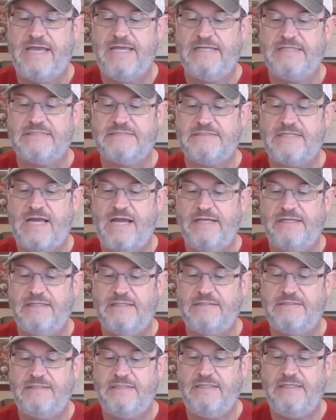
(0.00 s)

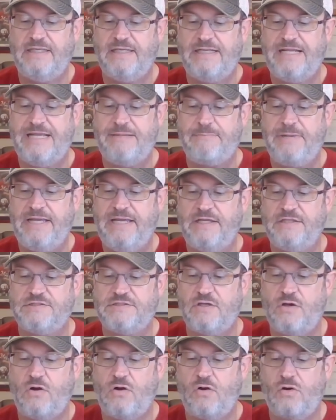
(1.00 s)
"Anxiety in a
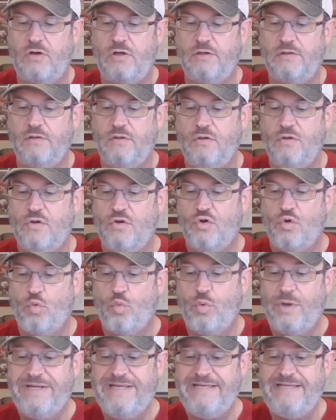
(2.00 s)
man's heart
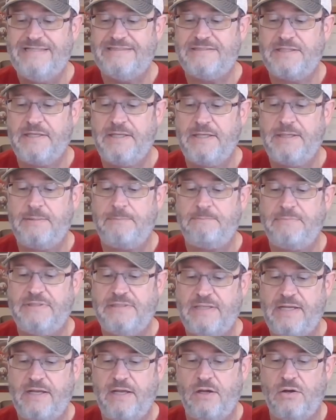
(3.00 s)
weighs him
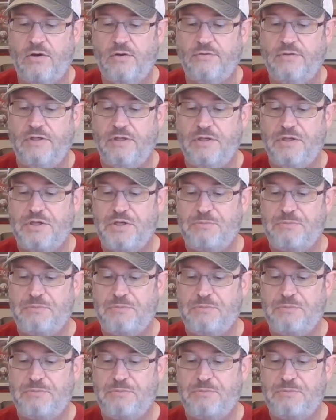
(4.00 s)
down,